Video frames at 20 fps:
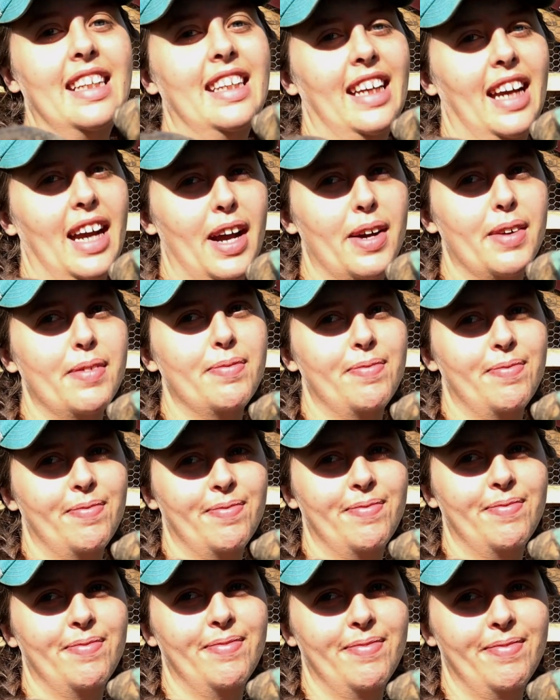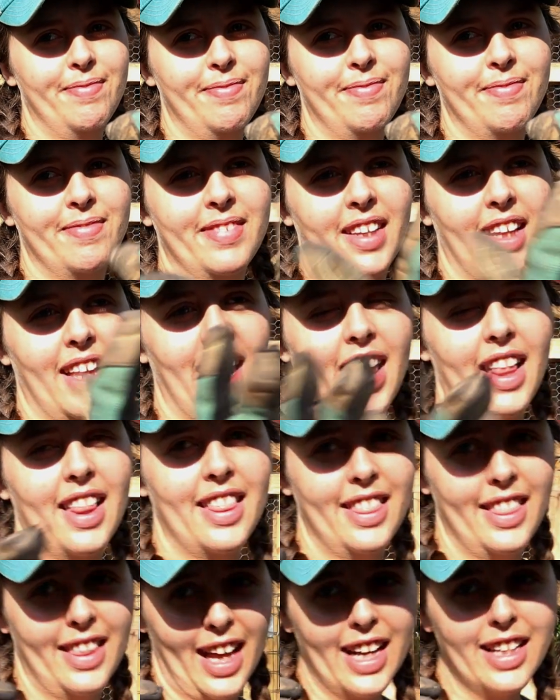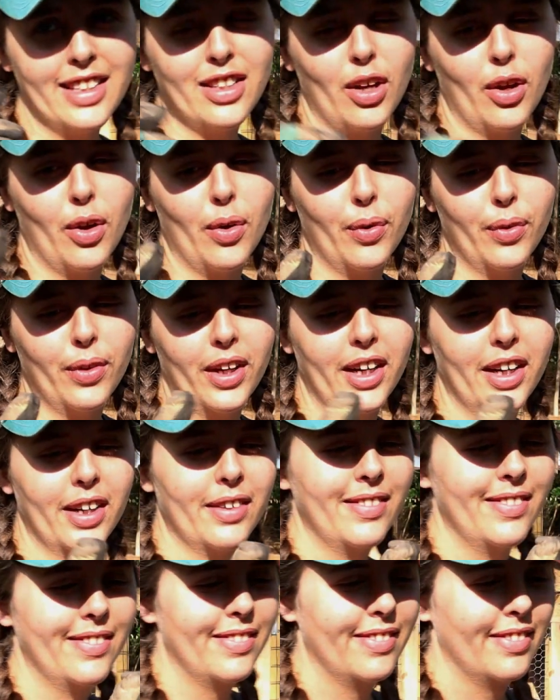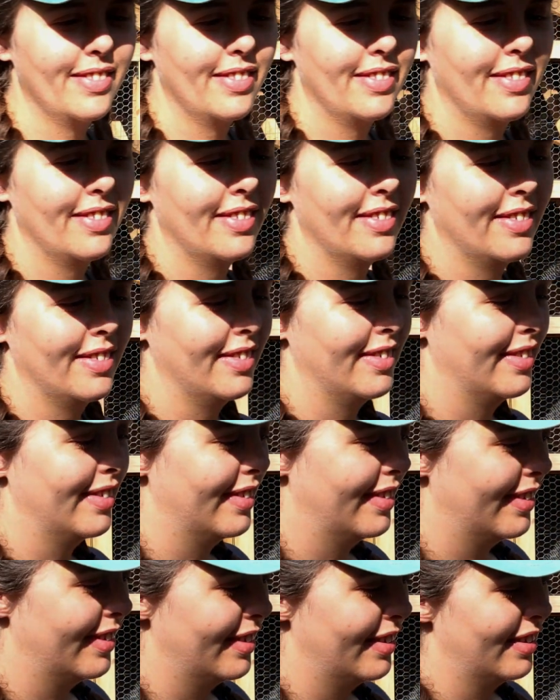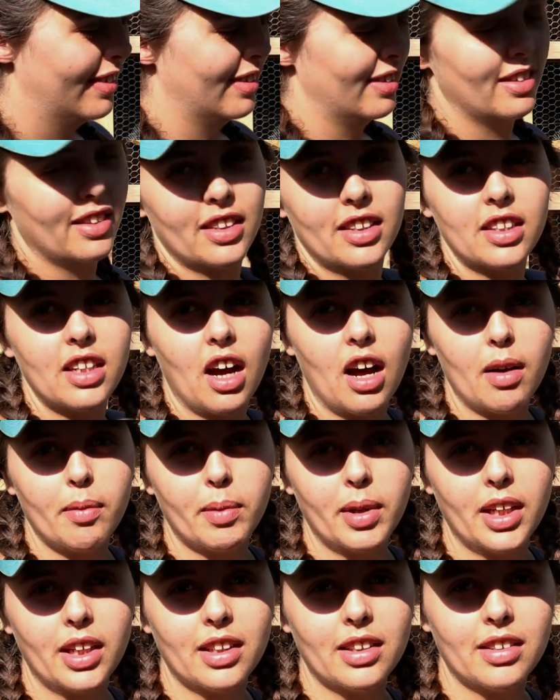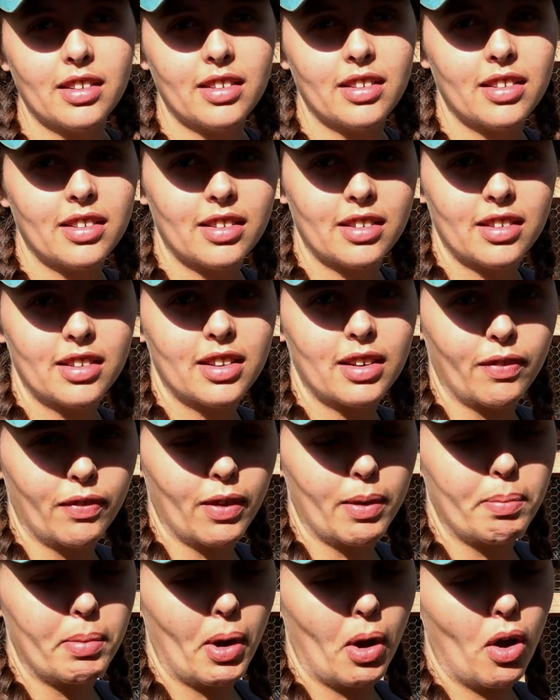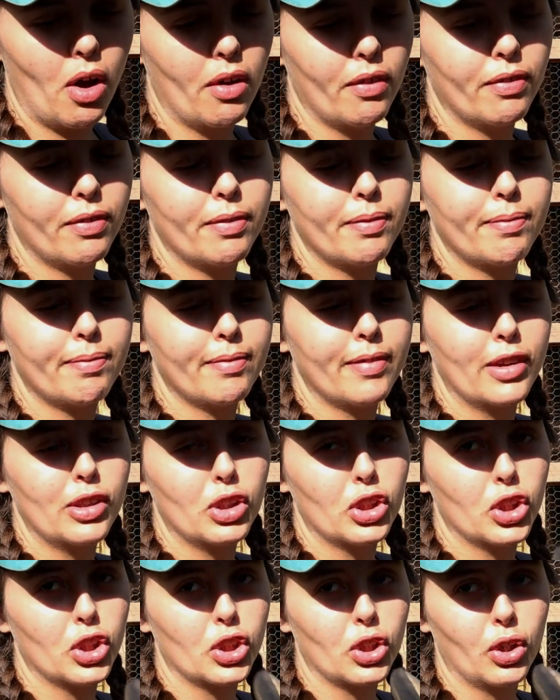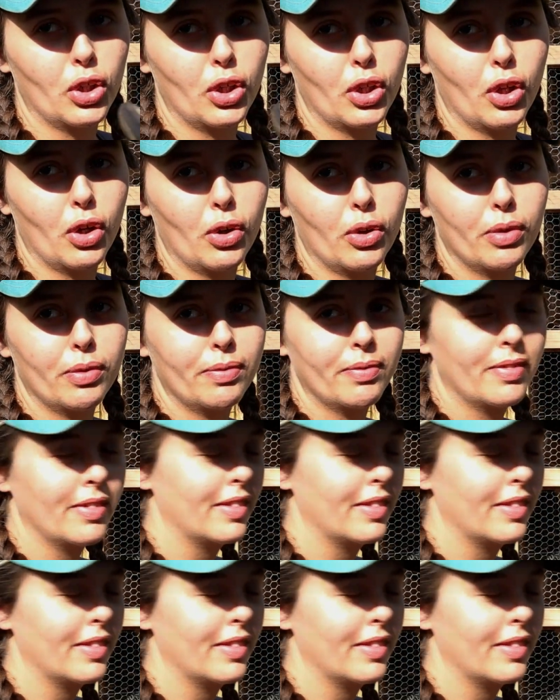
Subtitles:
Yep, That's a hole there. Did not mean to flip you off. Just showing you the hole.